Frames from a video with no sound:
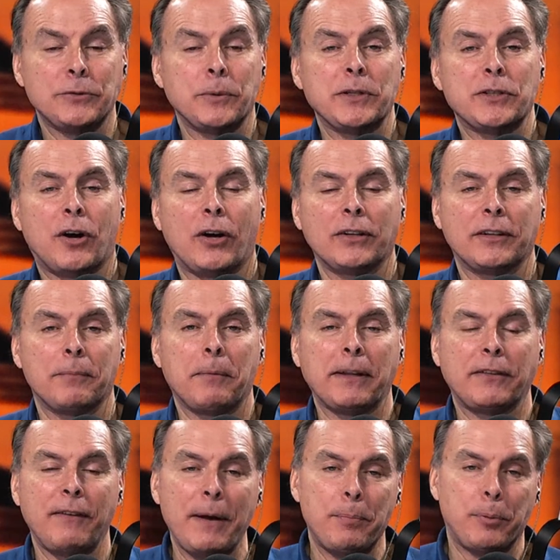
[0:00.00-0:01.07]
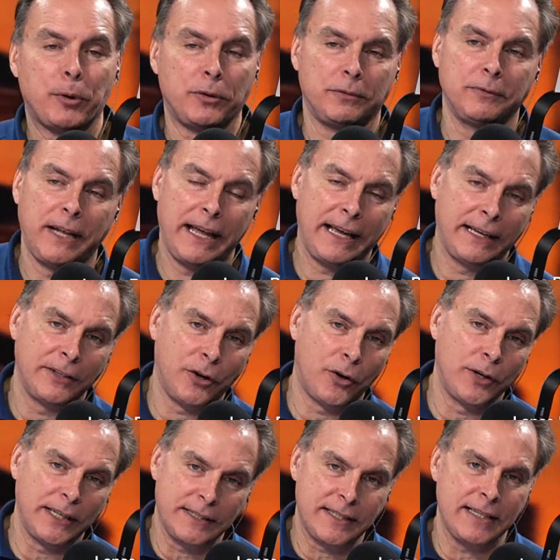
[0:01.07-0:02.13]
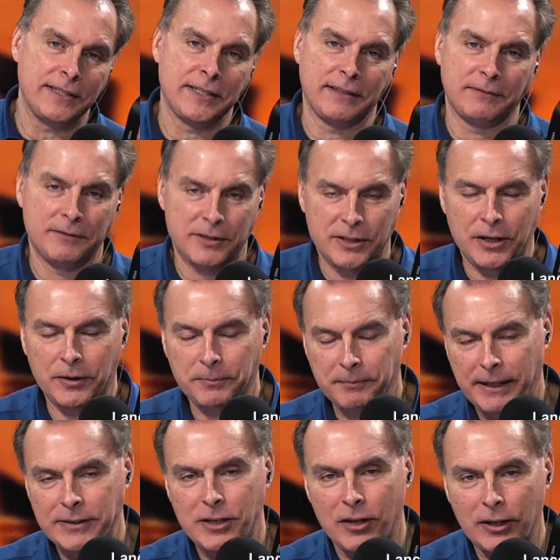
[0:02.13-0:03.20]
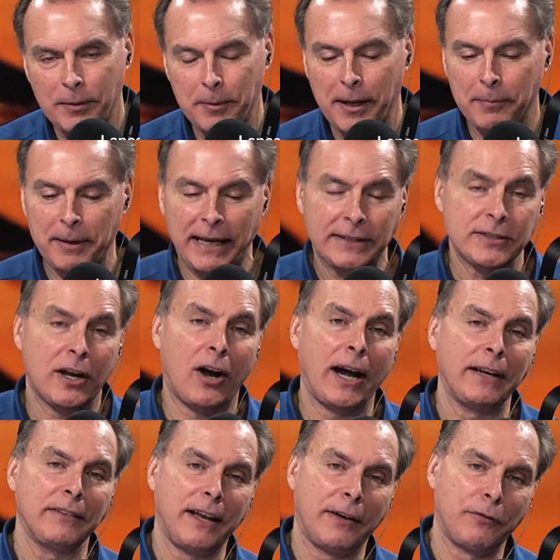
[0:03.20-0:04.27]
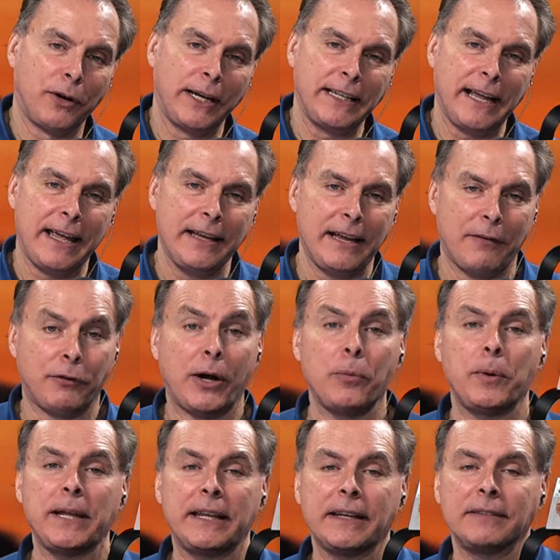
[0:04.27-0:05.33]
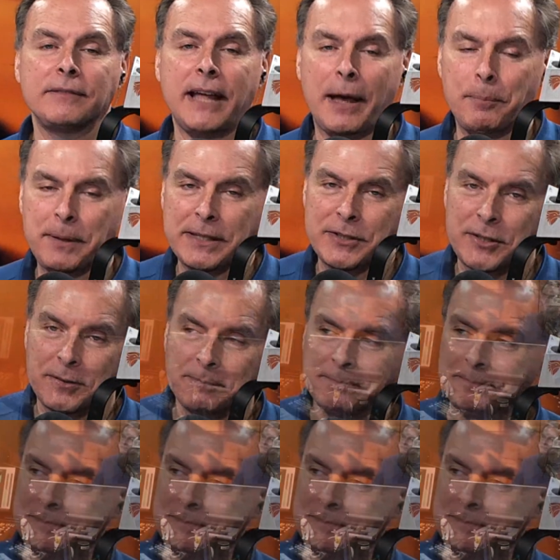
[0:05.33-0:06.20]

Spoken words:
as we start the month of April and earnings season. So that's all coming up next. All right. Have a great day. Have a great weekend. Happy Easter.